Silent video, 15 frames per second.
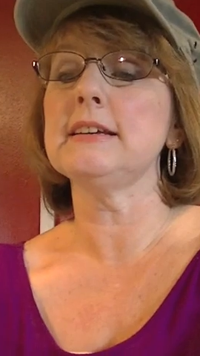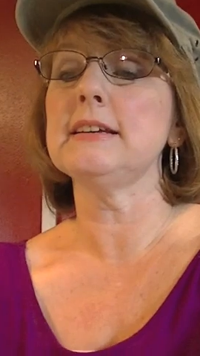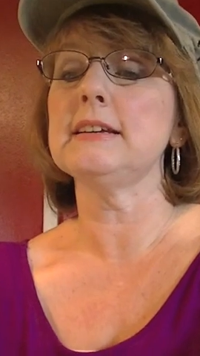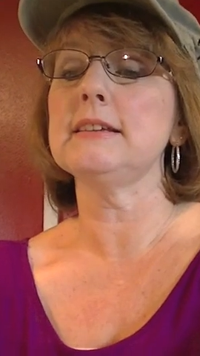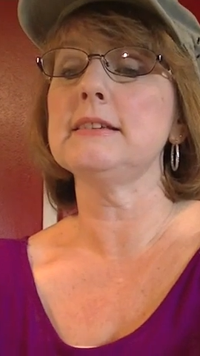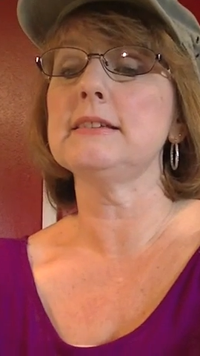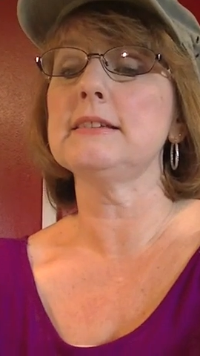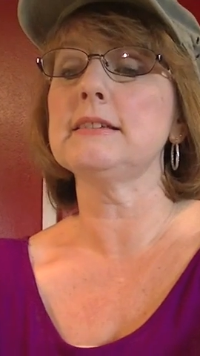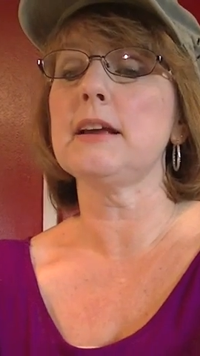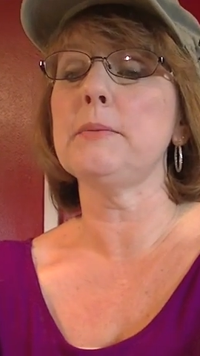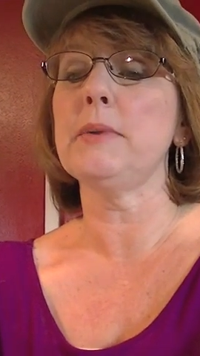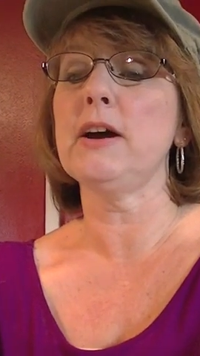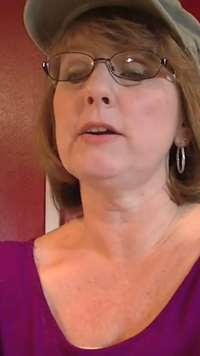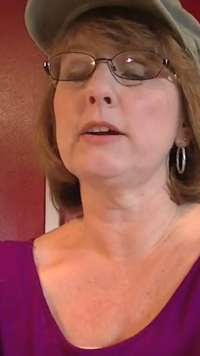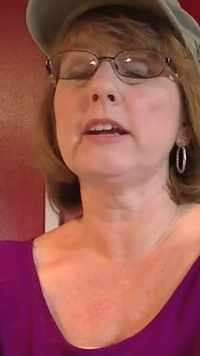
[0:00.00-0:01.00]
is
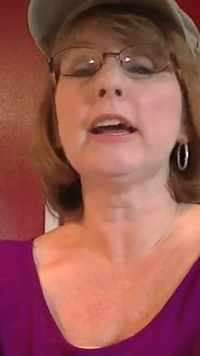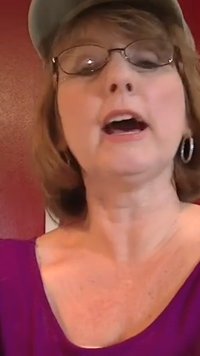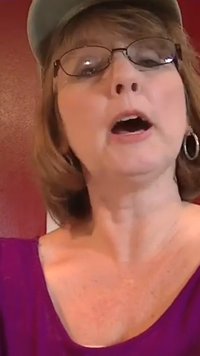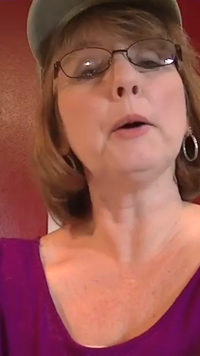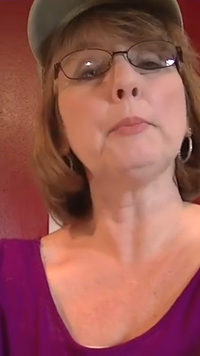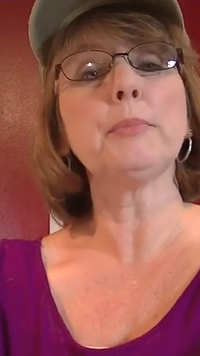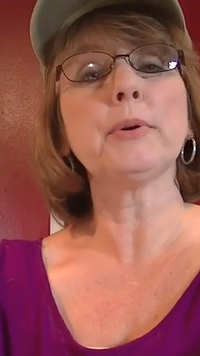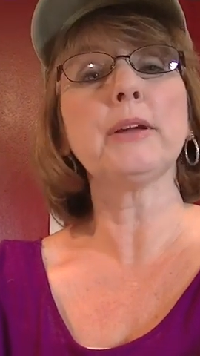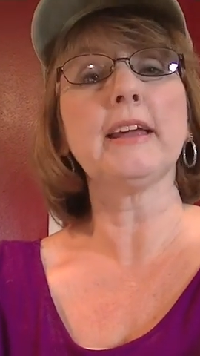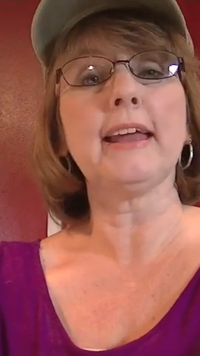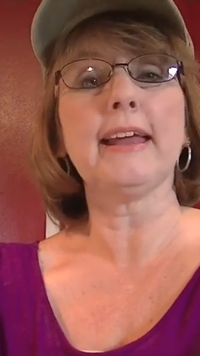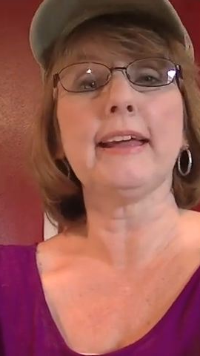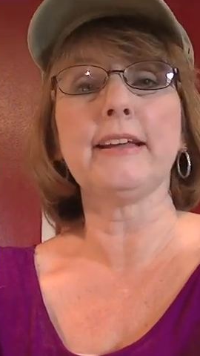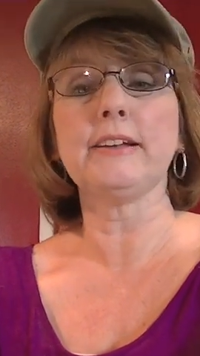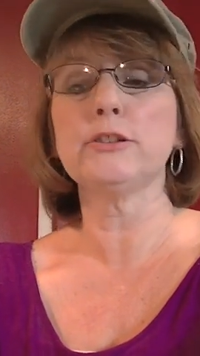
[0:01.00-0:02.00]
about a cup
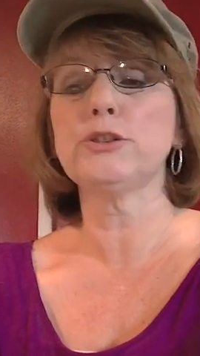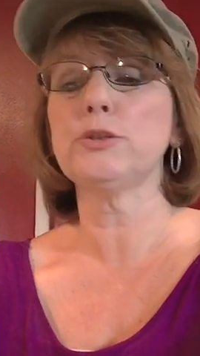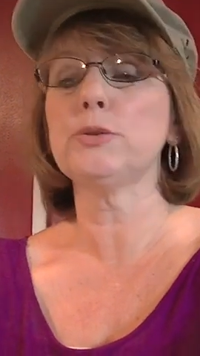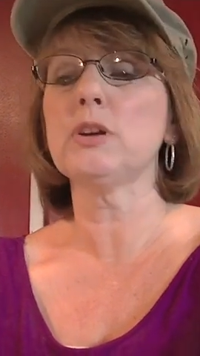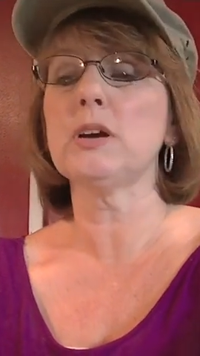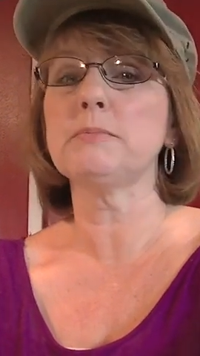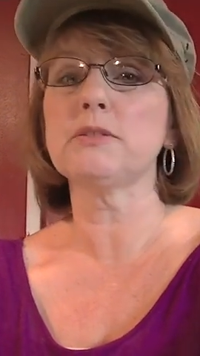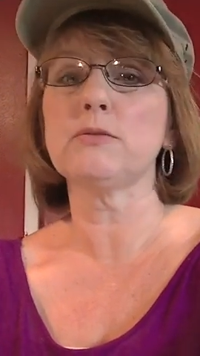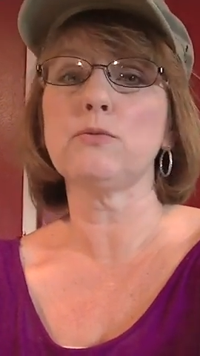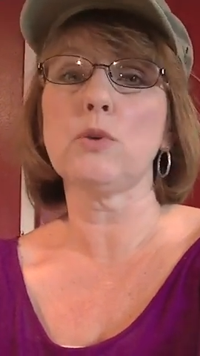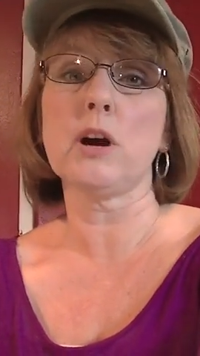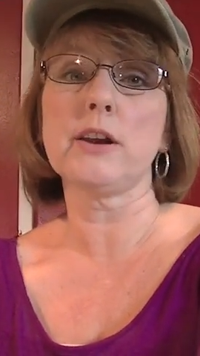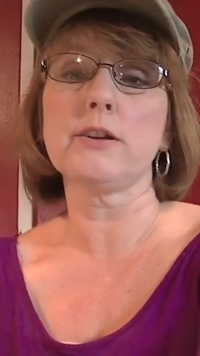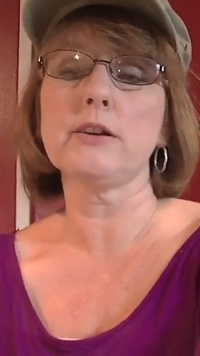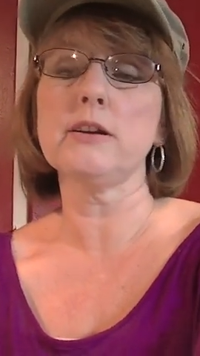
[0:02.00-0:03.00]
and 2 cups of
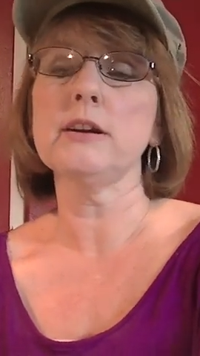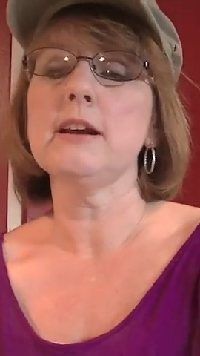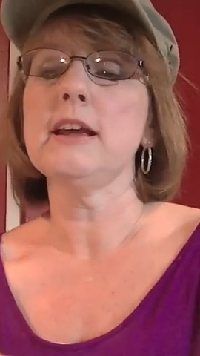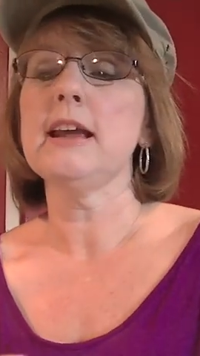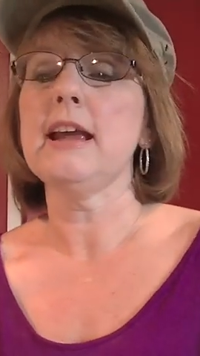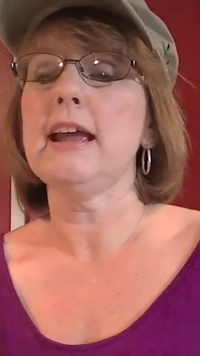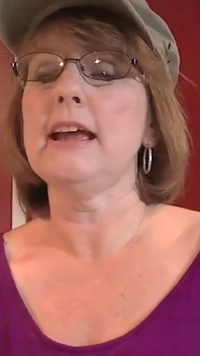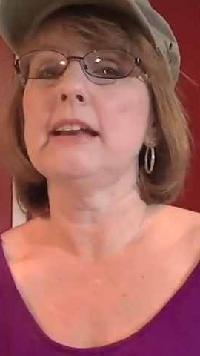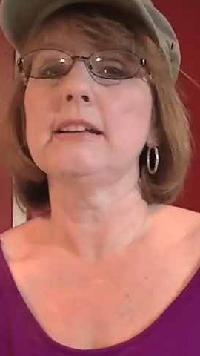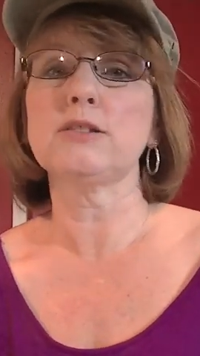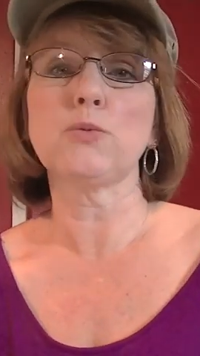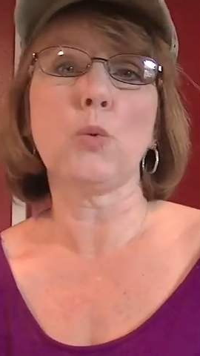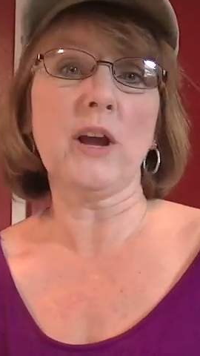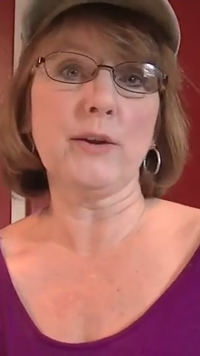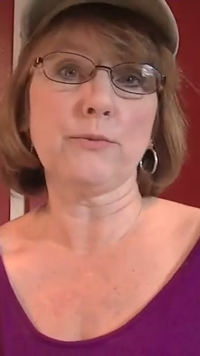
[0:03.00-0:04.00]
water, and it's
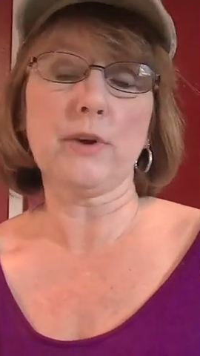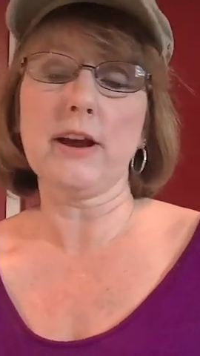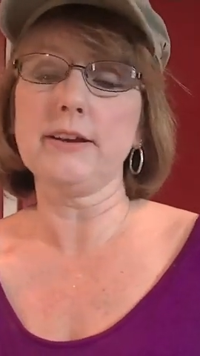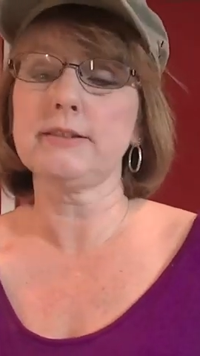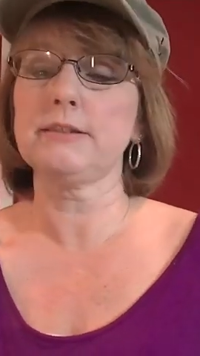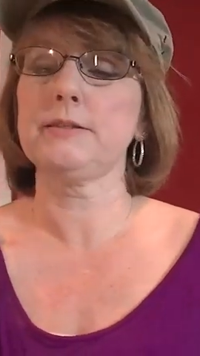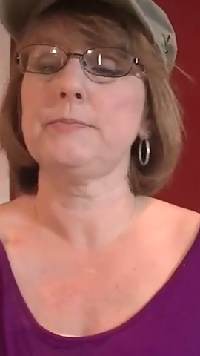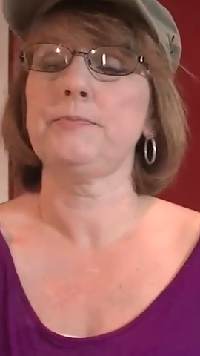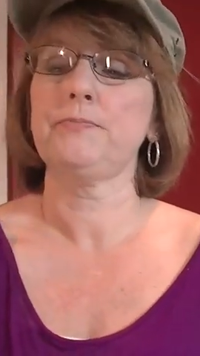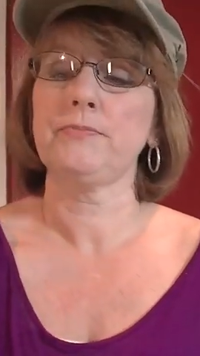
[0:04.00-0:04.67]
white rice.